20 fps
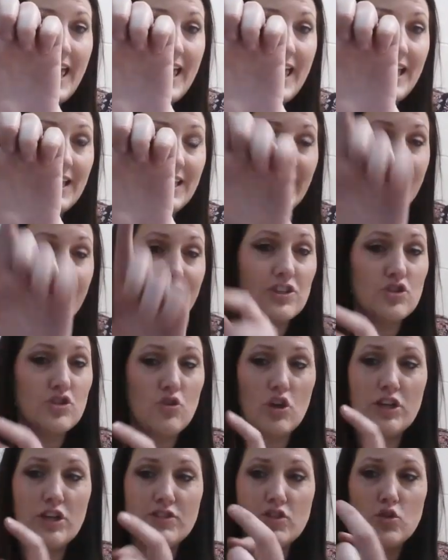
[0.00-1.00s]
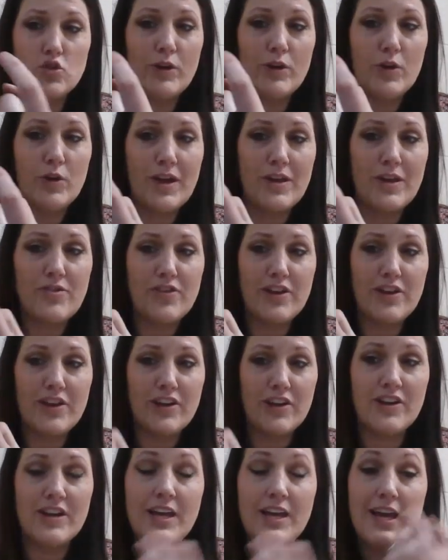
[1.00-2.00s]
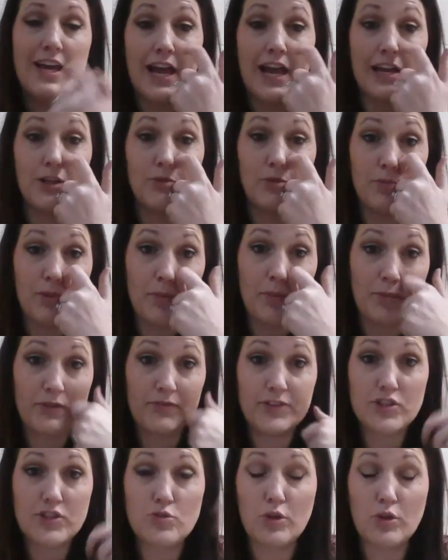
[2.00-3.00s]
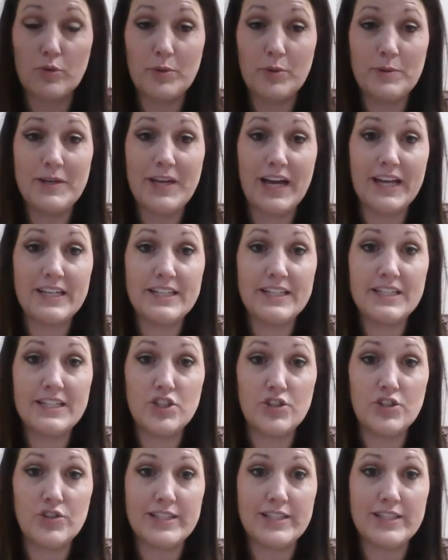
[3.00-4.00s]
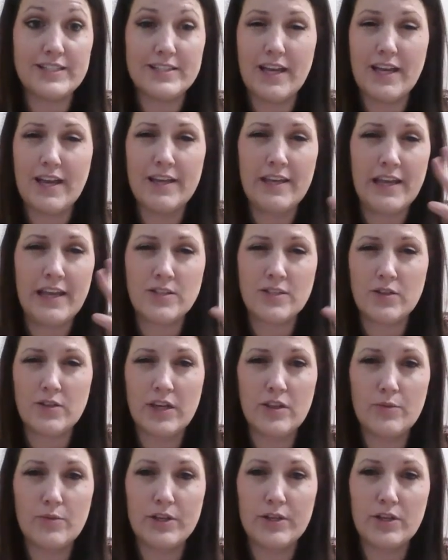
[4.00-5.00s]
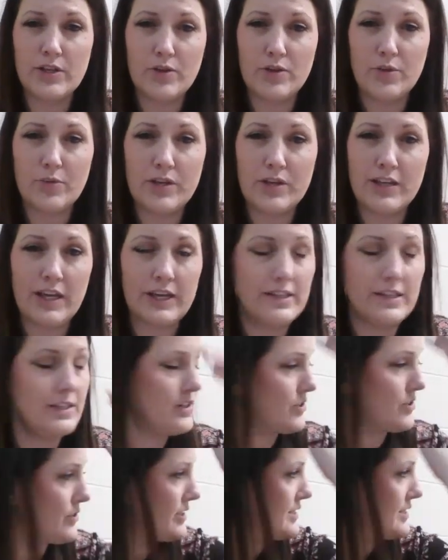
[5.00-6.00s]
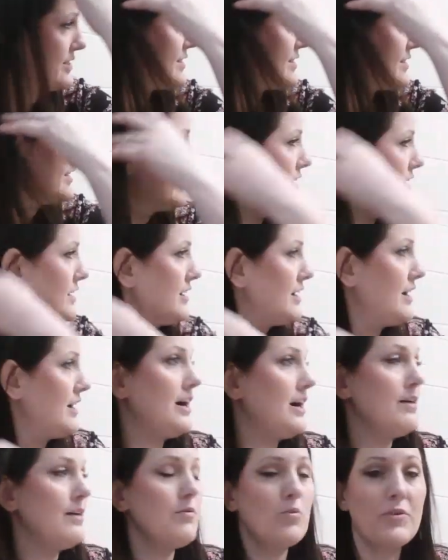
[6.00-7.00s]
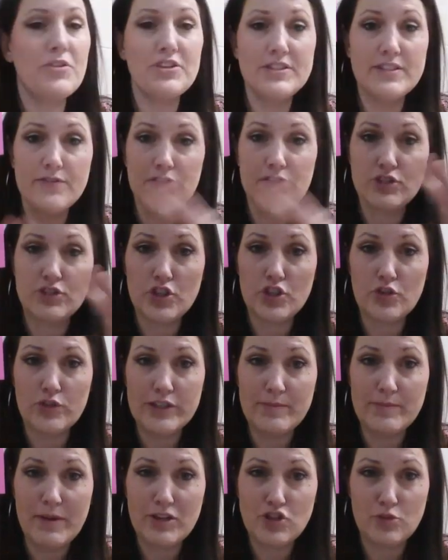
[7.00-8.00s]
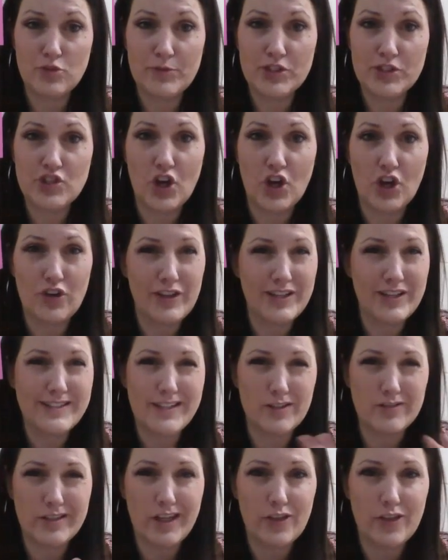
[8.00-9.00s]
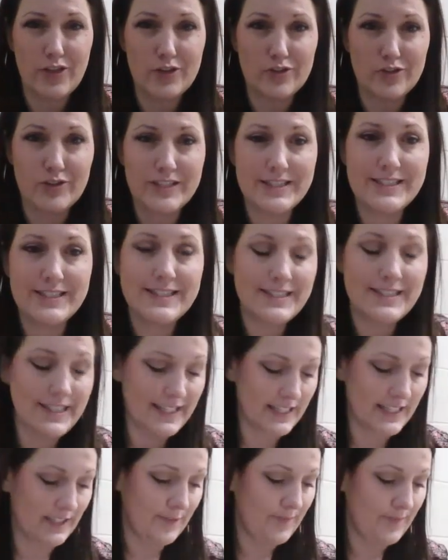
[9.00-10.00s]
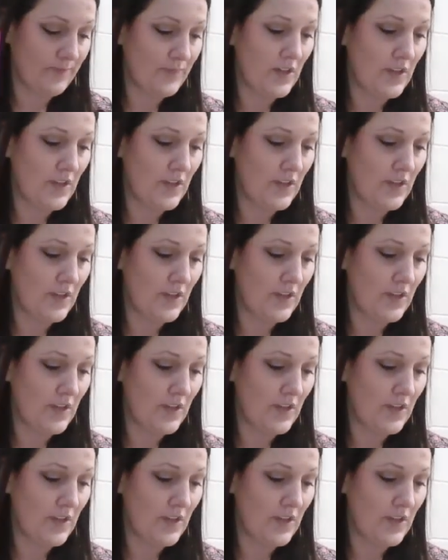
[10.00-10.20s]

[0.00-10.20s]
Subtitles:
L. I could draw a square right there, and it would be a perfect square. It would be 90 degrees. And that's okay that we don't know what 90 degrees, what the different degree measurements are. That's not really a third grade skill.